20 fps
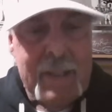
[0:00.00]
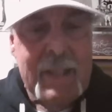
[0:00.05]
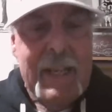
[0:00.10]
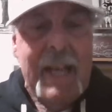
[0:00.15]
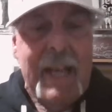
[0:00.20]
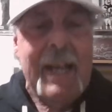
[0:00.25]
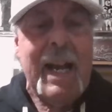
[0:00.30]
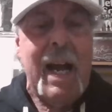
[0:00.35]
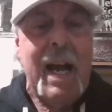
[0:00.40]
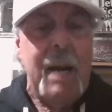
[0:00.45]

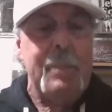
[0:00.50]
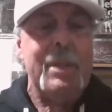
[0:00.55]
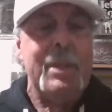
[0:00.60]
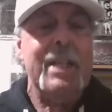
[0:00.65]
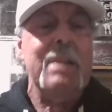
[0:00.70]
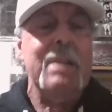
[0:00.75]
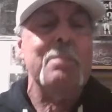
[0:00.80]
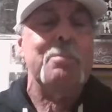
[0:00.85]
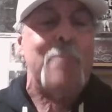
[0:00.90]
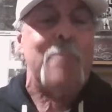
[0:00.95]
and how
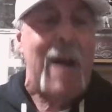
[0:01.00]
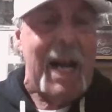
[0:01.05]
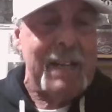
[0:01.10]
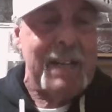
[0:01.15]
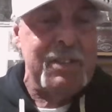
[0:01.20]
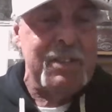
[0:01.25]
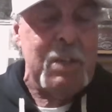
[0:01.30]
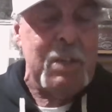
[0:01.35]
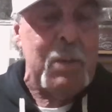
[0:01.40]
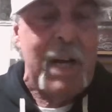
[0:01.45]
many
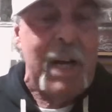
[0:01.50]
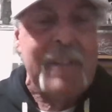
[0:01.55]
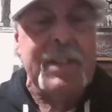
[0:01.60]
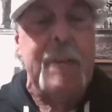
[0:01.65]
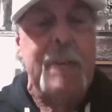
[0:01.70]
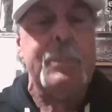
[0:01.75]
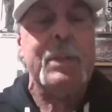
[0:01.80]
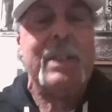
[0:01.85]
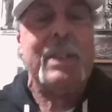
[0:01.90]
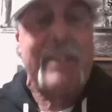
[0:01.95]
monsters? He wound
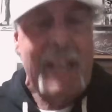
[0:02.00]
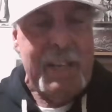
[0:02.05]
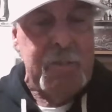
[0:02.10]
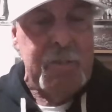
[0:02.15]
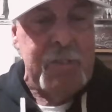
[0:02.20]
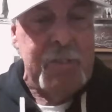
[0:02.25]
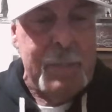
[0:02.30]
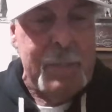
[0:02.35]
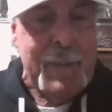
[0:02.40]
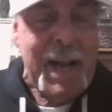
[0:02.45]
up with
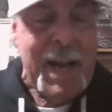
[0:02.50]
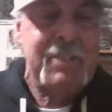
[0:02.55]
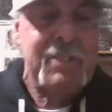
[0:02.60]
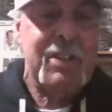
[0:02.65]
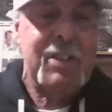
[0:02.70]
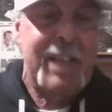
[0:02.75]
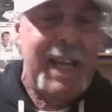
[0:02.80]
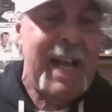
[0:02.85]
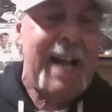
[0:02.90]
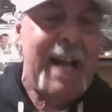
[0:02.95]
10 rebounds.
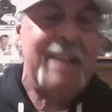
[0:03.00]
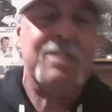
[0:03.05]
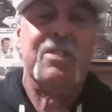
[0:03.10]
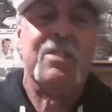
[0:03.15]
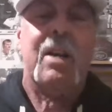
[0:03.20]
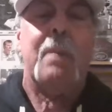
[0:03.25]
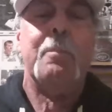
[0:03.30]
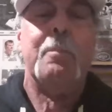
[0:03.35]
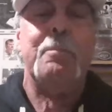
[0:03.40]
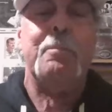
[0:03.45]
He had
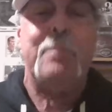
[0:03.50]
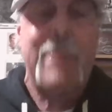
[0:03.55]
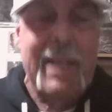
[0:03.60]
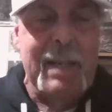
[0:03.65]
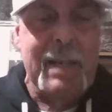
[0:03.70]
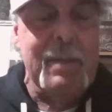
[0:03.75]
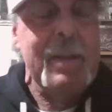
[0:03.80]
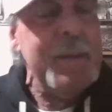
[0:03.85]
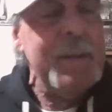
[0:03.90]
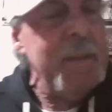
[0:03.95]
some
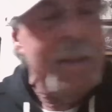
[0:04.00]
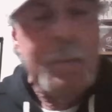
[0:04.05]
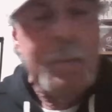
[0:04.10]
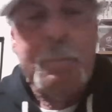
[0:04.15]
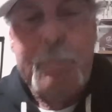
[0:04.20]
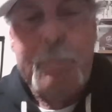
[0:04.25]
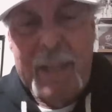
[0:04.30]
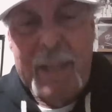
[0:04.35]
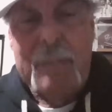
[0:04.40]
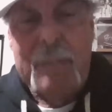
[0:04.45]
big
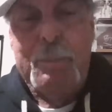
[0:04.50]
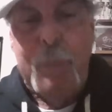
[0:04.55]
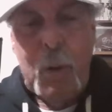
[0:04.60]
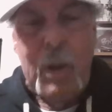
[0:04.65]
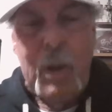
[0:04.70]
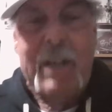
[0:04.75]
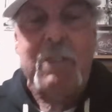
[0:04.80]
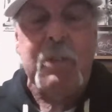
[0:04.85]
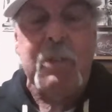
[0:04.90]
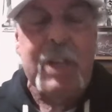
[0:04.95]

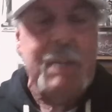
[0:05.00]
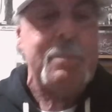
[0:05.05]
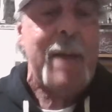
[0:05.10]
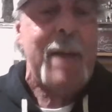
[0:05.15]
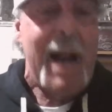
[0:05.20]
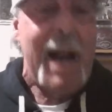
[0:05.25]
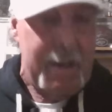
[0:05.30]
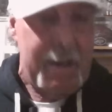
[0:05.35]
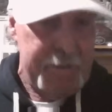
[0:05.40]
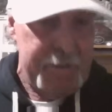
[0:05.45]
boy
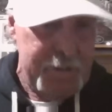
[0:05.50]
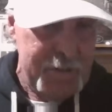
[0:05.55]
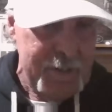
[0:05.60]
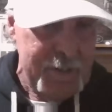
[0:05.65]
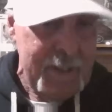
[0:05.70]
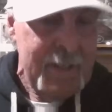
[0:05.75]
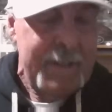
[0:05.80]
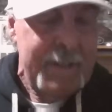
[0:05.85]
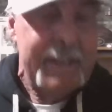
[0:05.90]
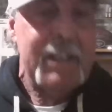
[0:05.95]
rebounds
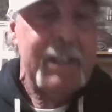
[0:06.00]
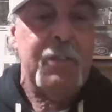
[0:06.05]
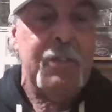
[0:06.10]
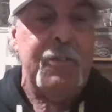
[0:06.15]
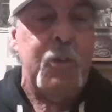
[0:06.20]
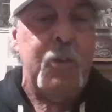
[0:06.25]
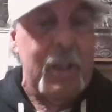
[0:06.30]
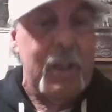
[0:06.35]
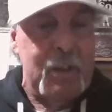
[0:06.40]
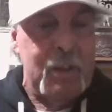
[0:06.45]
in the
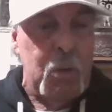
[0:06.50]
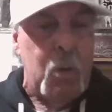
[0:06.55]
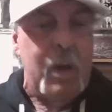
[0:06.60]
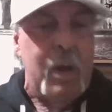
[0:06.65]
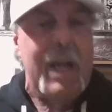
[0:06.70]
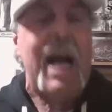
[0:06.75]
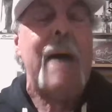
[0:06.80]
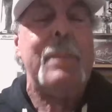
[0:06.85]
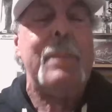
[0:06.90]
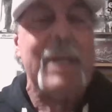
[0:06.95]
fourth
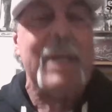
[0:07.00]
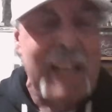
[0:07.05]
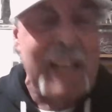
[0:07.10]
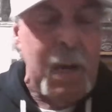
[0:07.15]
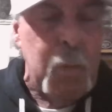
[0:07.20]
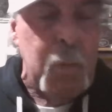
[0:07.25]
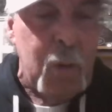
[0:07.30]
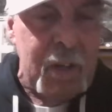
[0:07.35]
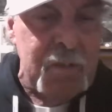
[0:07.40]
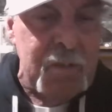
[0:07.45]
quarter. How about
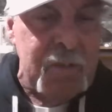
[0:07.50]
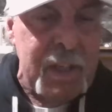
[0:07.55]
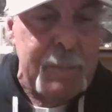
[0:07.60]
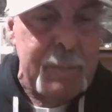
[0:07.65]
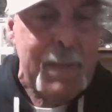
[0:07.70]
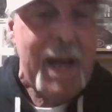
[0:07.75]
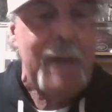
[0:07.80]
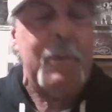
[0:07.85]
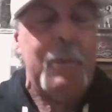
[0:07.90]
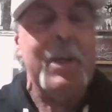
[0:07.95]
that one
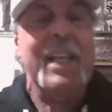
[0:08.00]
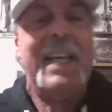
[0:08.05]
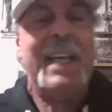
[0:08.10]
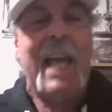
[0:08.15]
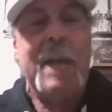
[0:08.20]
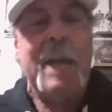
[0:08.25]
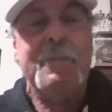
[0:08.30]
rebound when he came